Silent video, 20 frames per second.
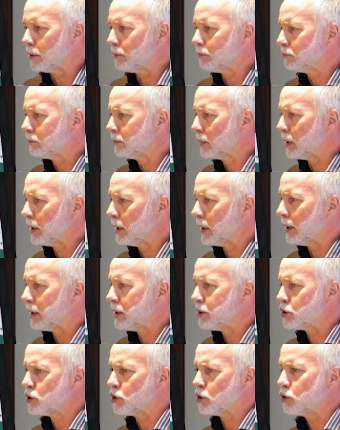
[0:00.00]
him.
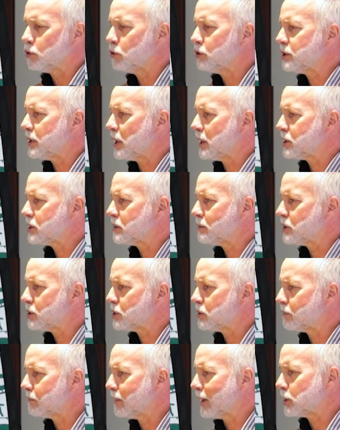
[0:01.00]
His enthusiasm
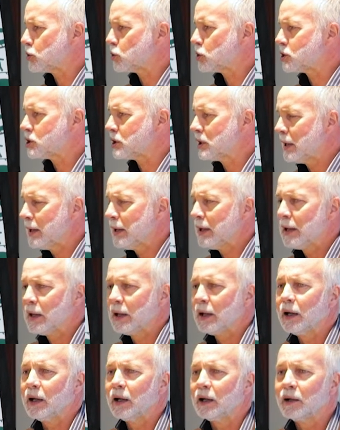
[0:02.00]
is infectious,
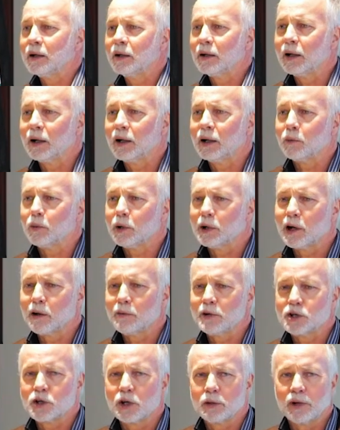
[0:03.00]
and we
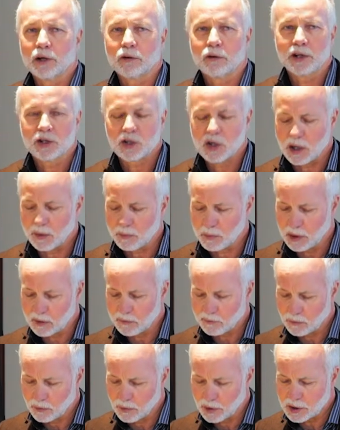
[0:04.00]
know he's going to be a great
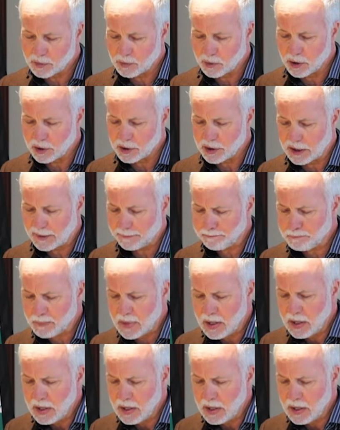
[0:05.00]
champion for this project.